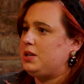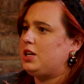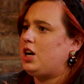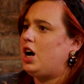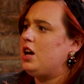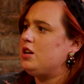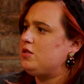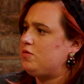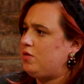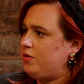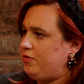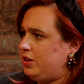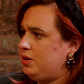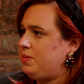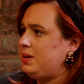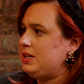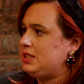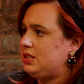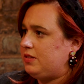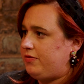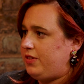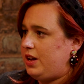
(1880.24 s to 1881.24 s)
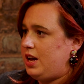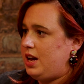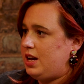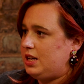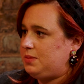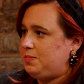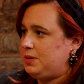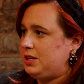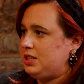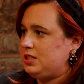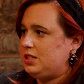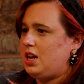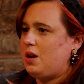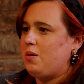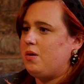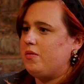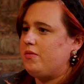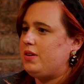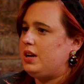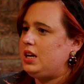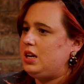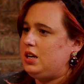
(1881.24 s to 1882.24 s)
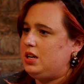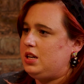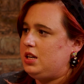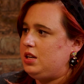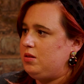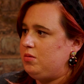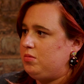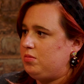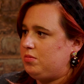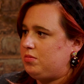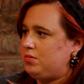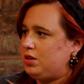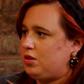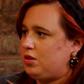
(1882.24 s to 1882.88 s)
closed for a few weeks at first because no one really knew the